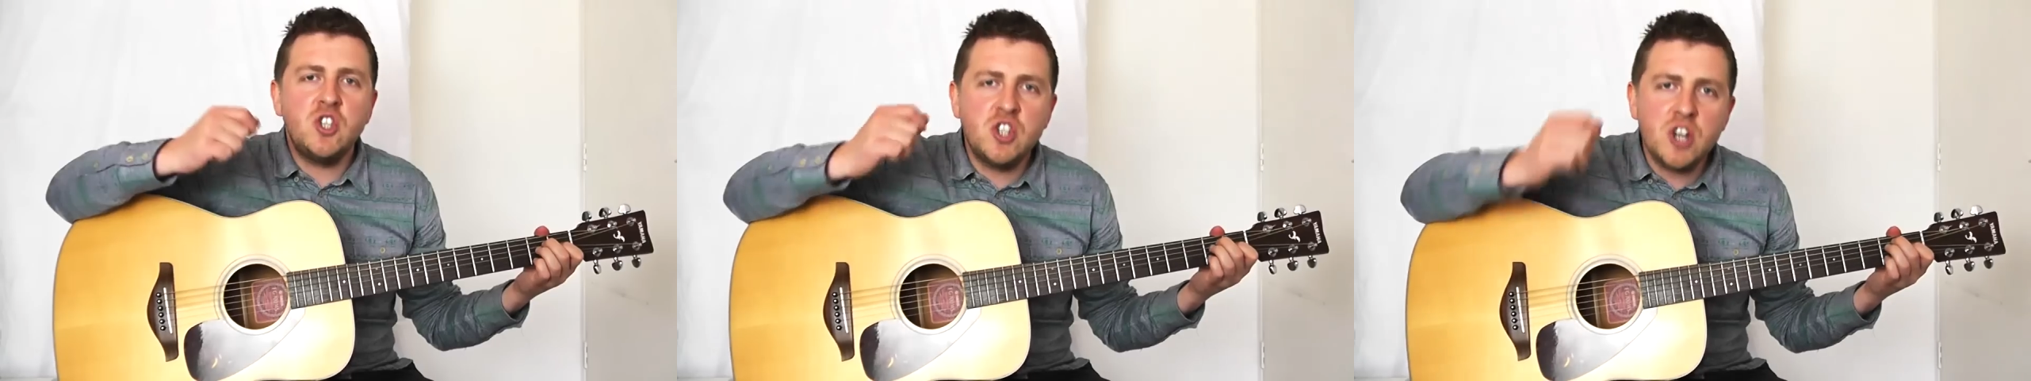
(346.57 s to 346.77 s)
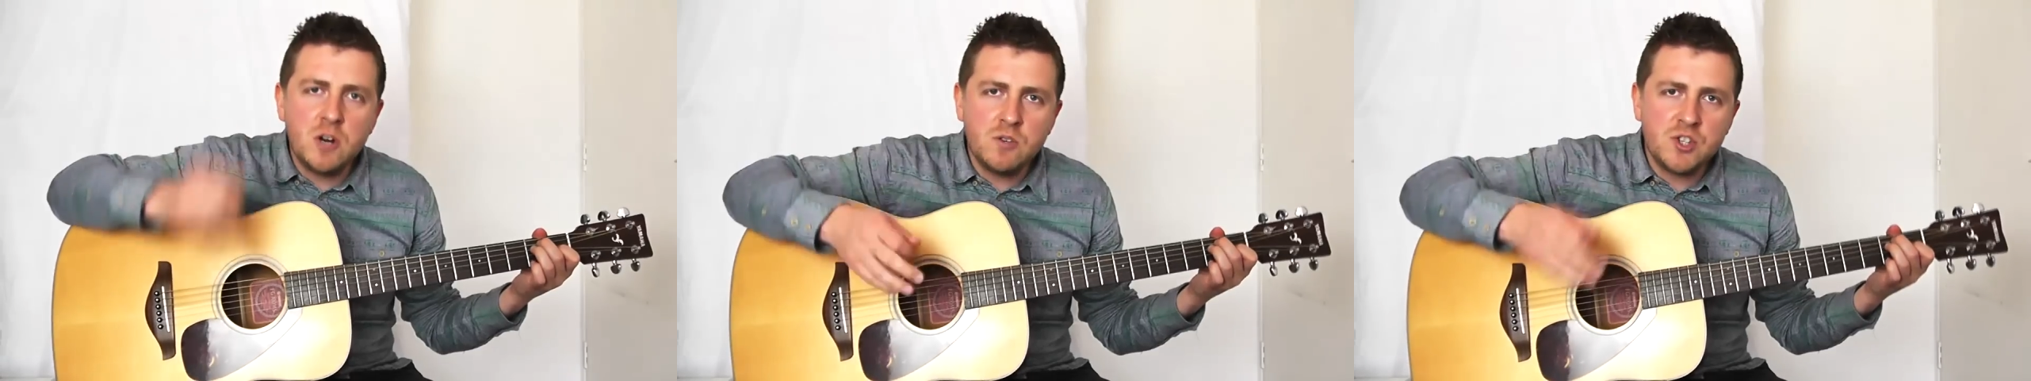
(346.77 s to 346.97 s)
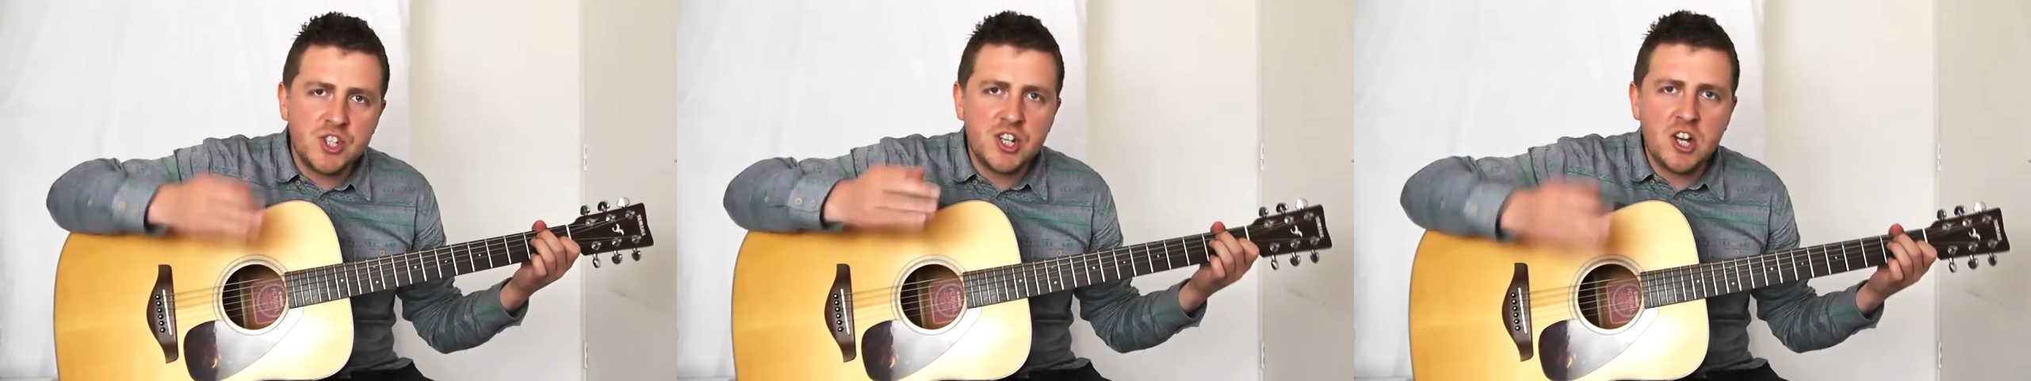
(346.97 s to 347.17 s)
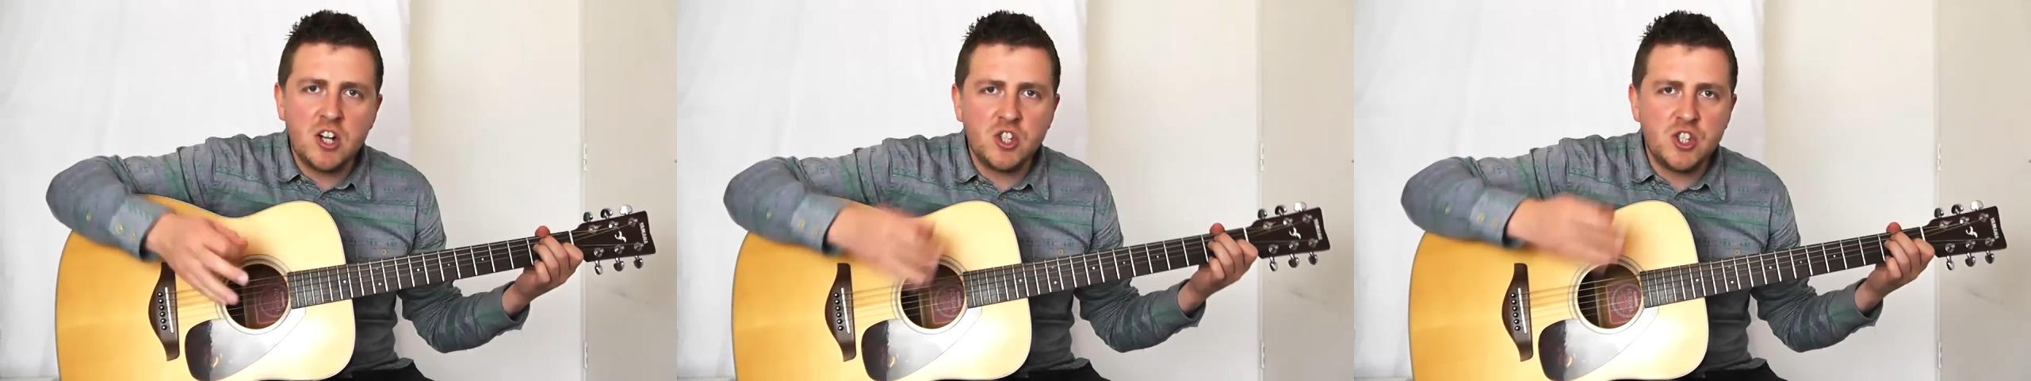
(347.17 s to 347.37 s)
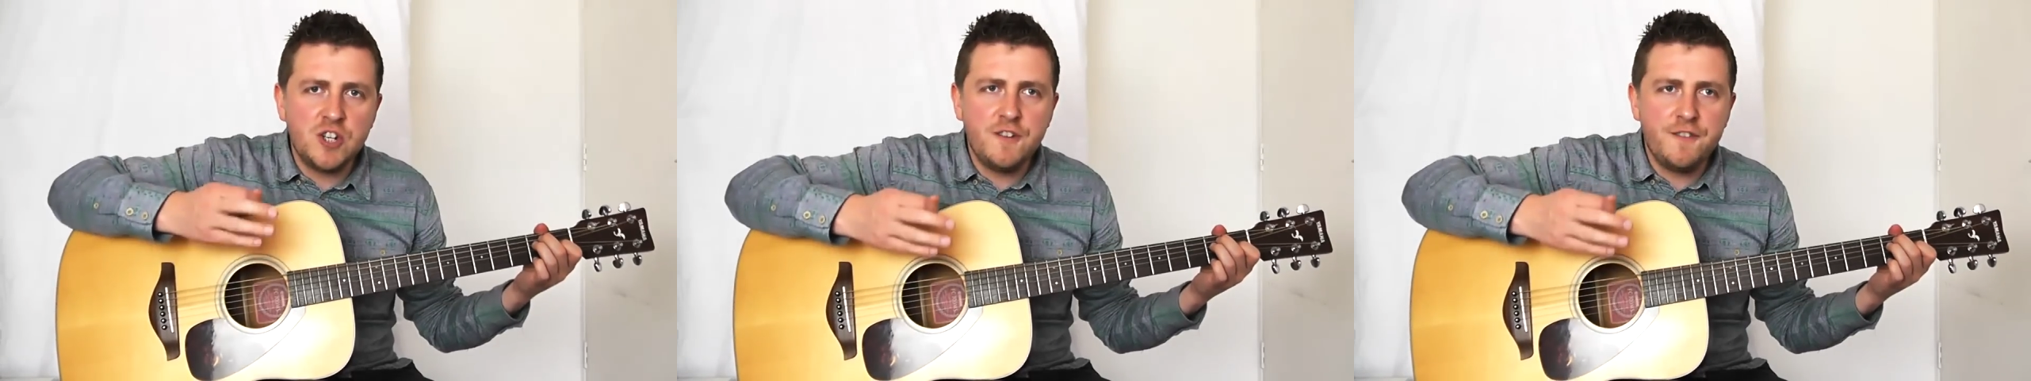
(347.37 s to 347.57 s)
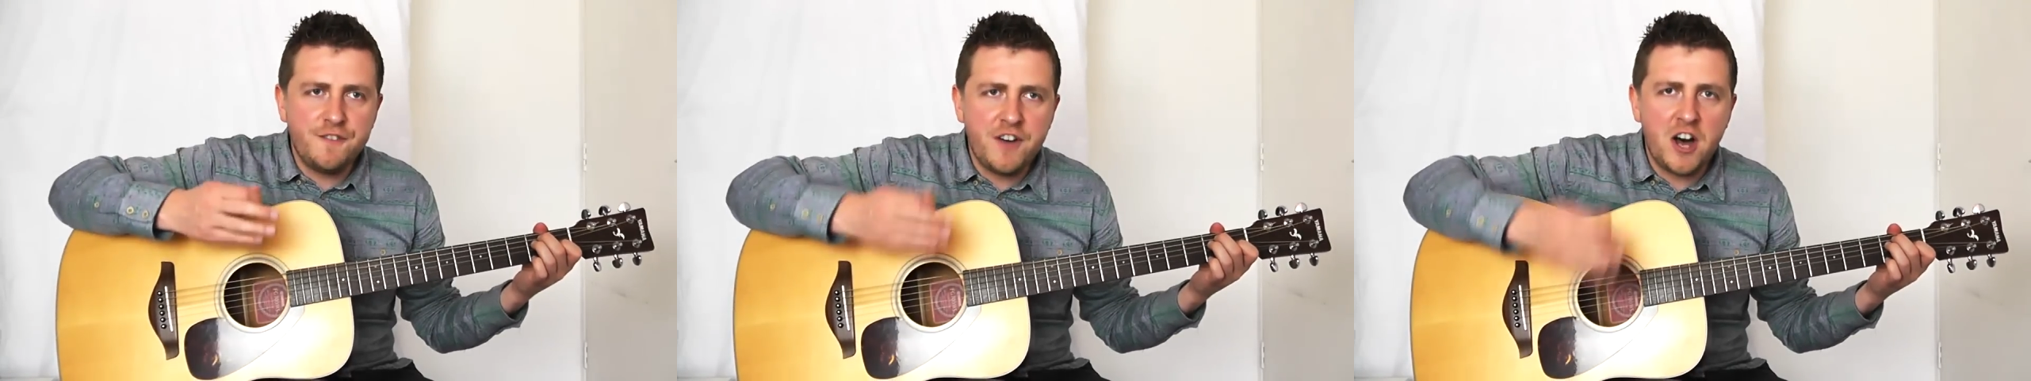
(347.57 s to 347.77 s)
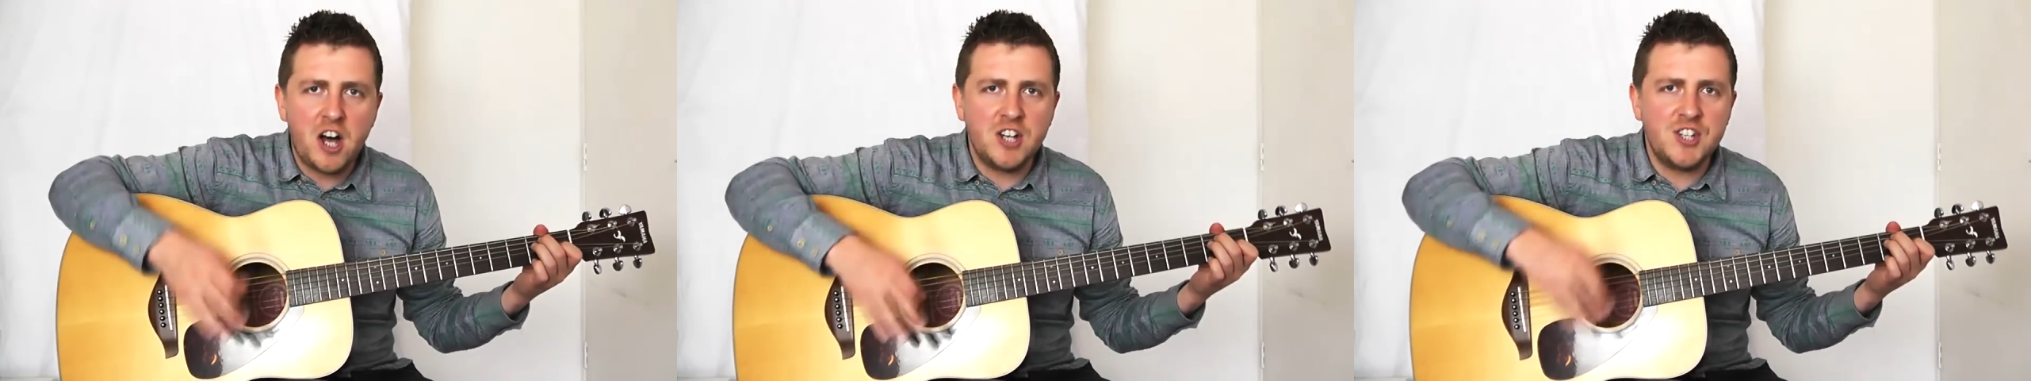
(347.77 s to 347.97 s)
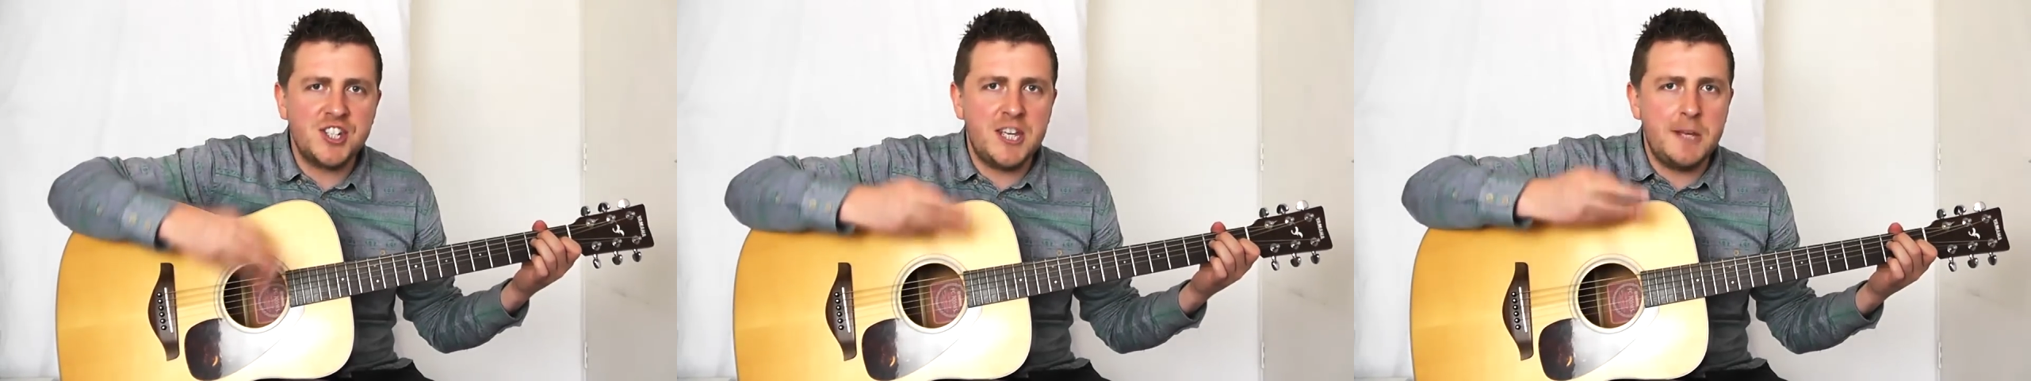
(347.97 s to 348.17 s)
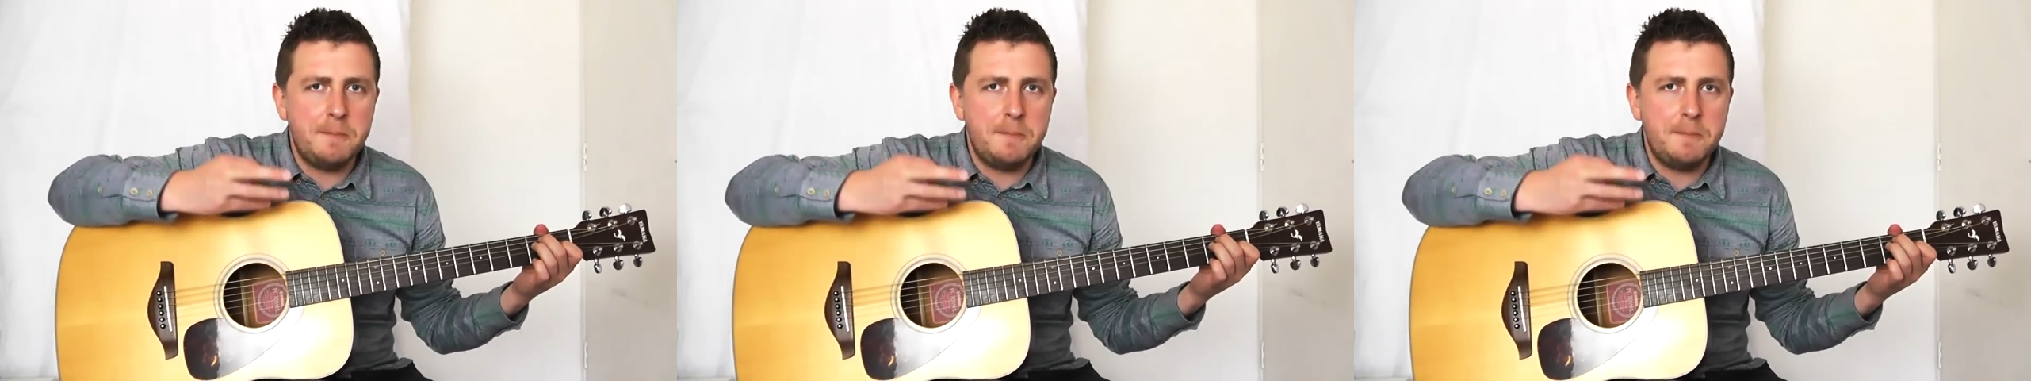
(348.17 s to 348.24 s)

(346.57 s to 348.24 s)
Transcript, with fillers: Don't start too fast,